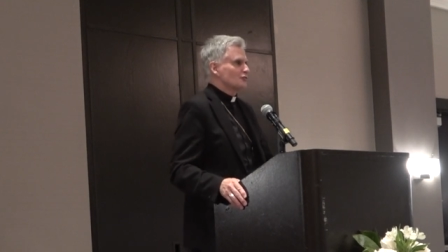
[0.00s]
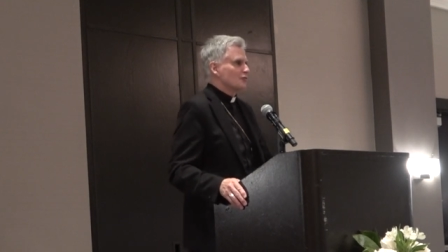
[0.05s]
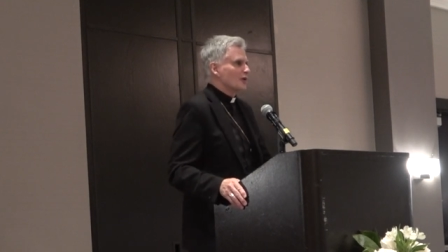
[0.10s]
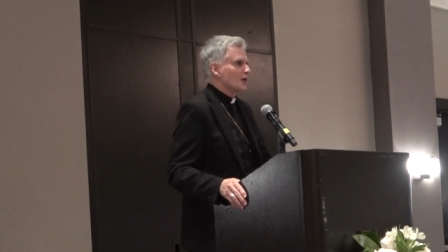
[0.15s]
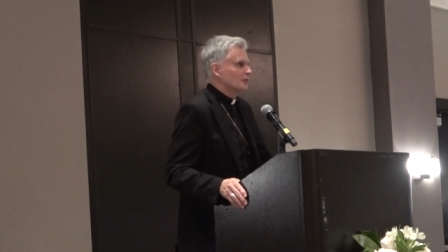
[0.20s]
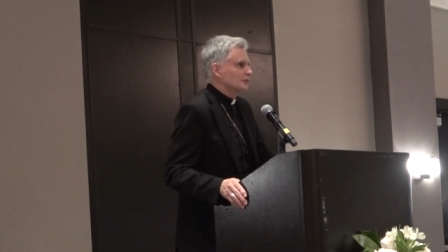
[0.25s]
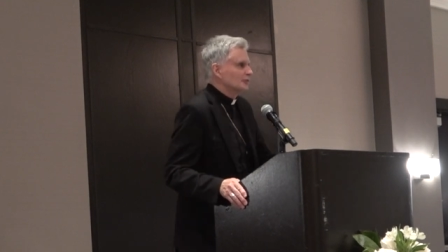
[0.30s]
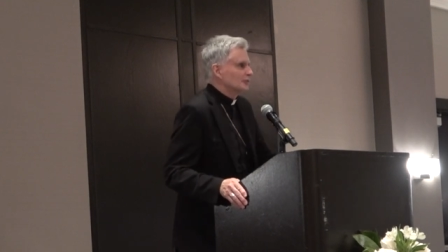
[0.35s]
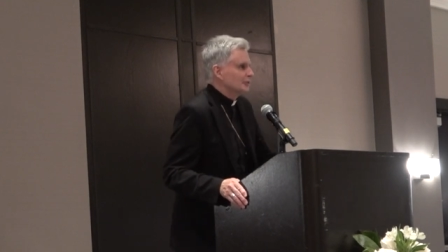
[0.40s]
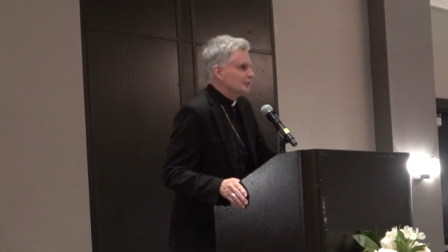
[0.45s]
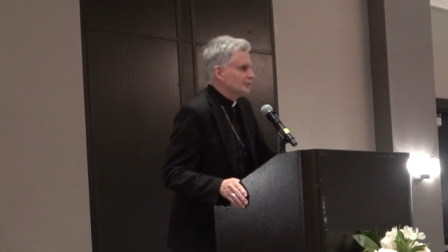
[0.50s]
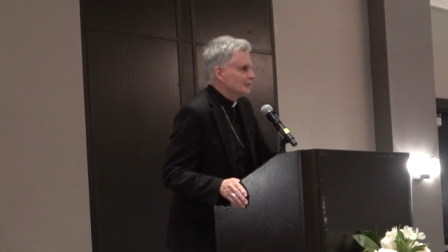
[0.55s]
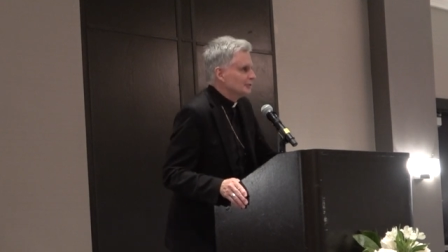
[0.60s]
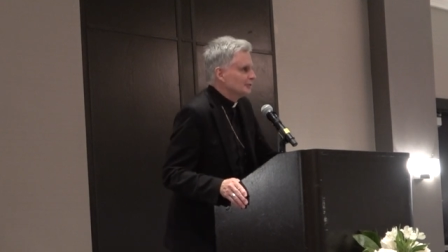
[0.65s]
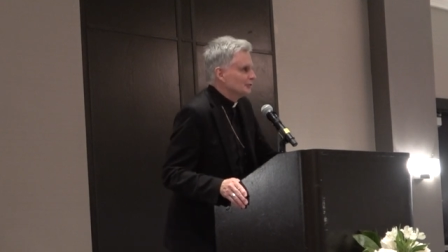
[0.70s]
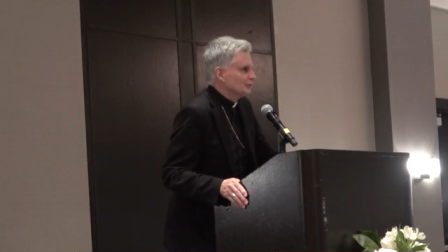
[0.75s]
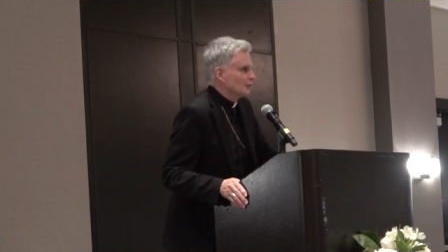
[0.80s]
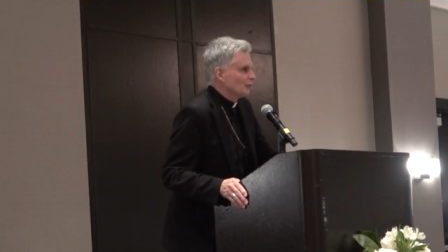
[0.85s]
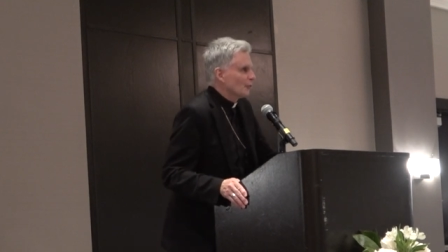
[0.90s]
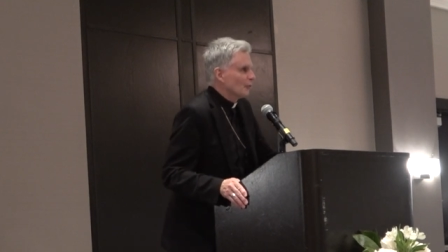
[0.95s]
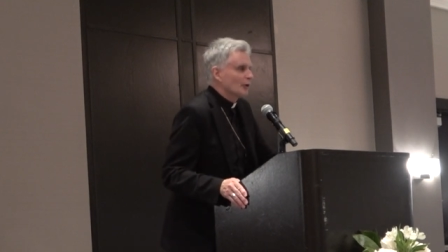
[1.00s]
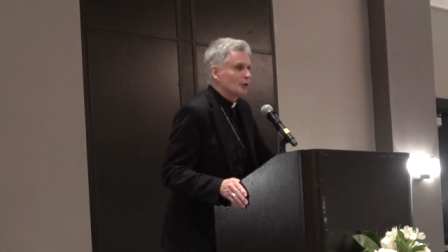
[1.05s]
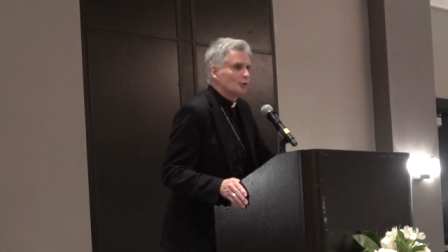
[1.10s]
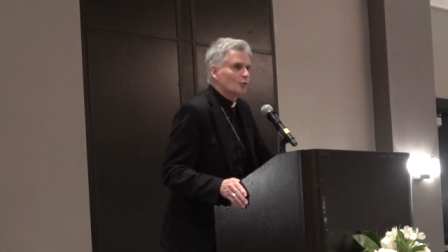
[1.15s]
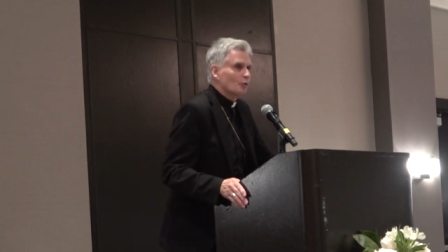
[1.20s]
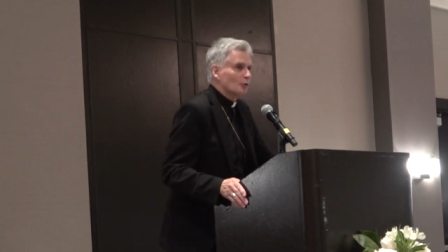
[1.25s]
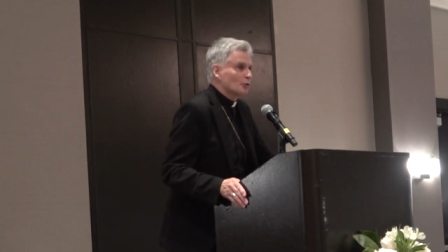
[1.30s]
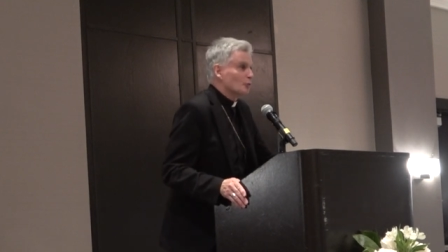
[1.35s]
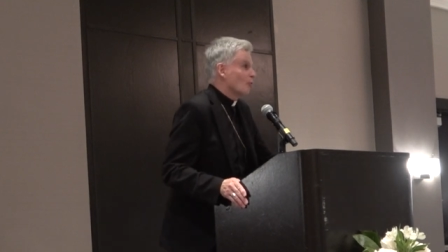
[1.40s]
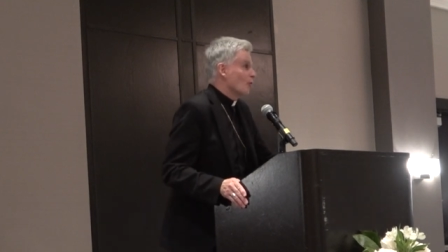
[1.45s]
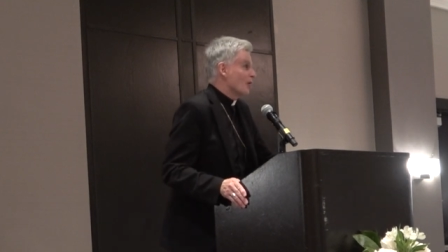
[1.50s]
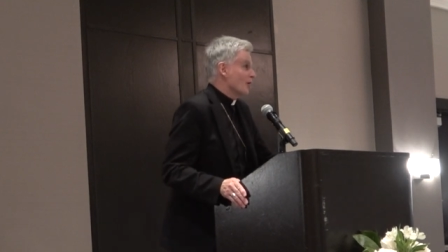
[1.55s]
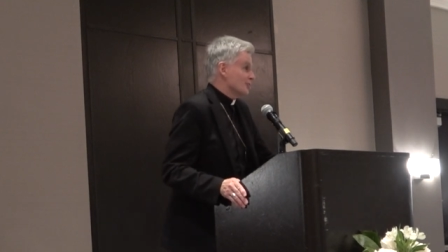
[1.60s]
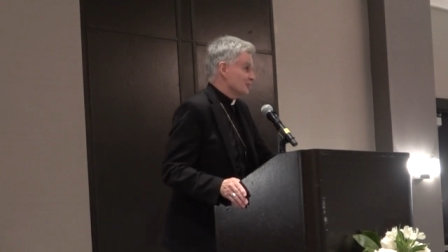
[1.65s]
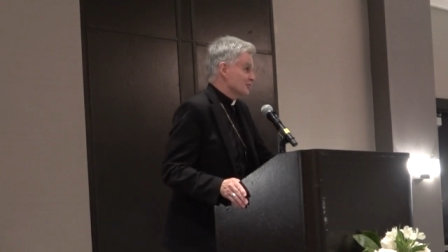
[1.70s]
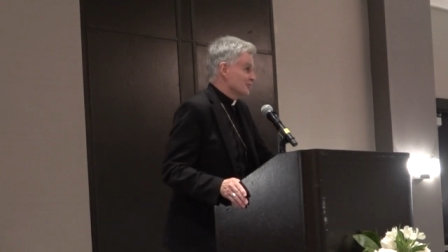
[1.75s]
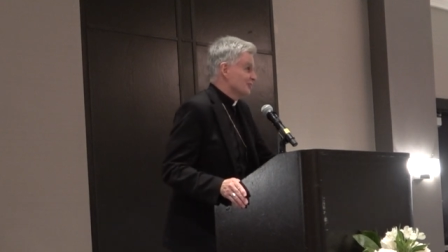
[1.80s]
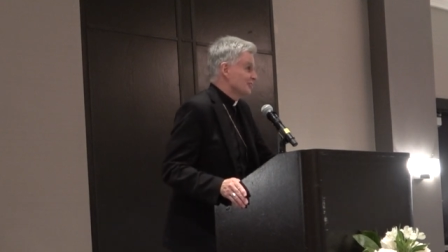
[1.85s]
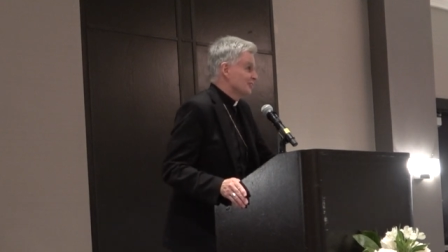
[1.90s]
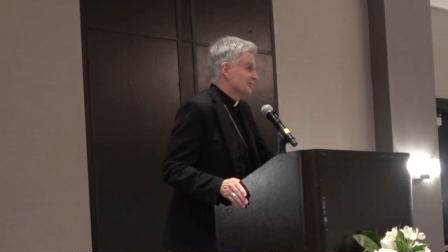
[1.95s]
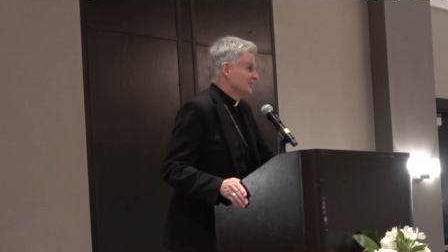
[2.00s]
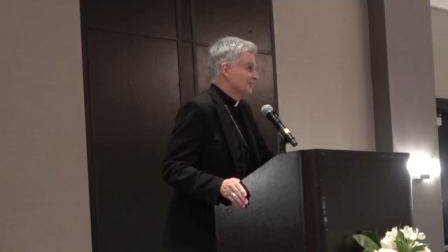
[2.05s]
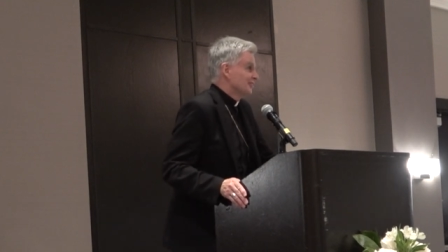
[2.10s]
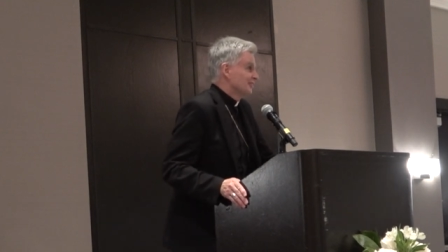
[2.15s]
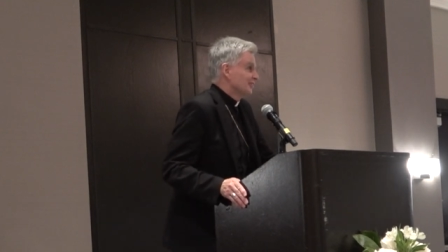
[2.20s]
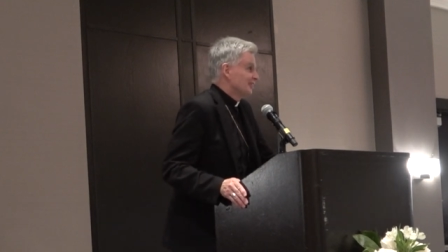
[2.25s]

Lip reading: founded in the great Northwest,